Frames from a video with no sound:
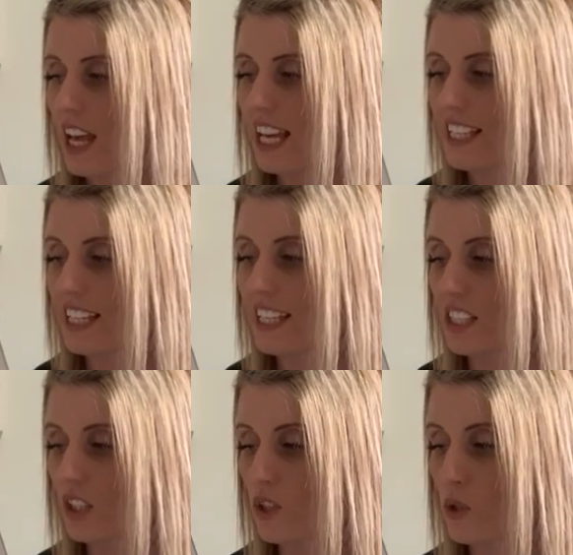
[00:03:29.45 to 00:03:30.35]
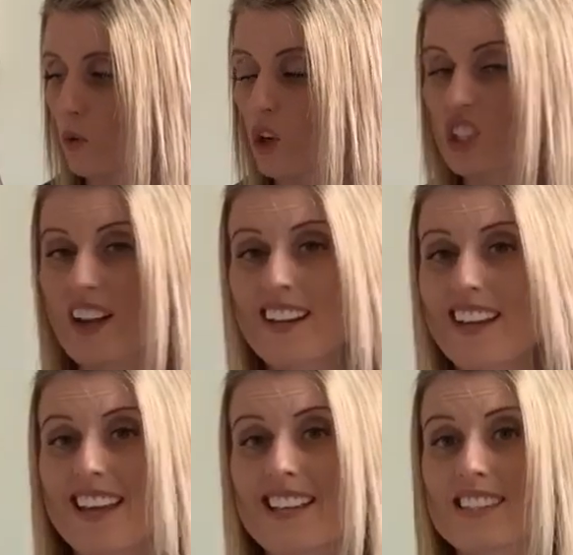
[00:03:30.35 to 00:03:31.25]
It isn't a squash and it
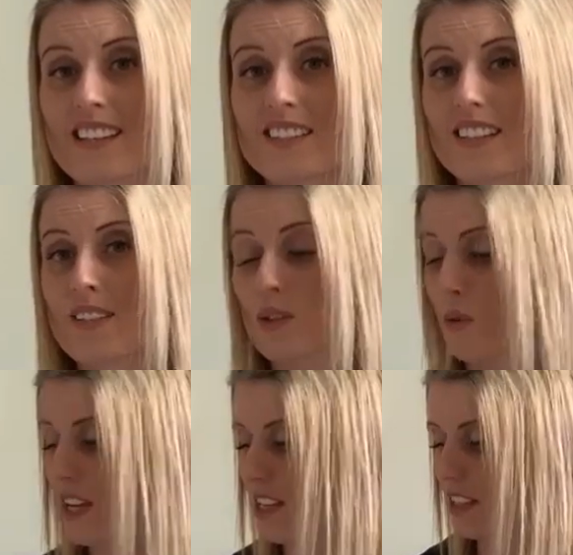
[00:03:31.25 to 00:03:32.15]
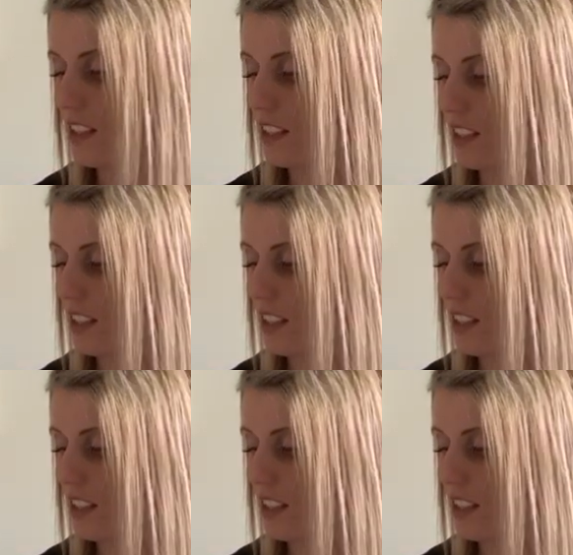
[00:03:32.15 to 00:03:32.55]
isn't a squeeze.